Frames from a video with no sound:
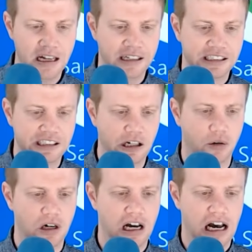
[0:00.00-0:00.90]

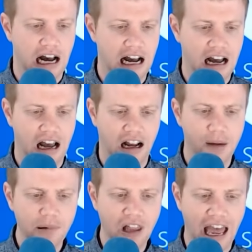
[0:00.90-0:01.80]
So, uh, a
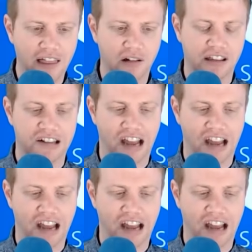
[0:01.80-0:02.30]
couple other things.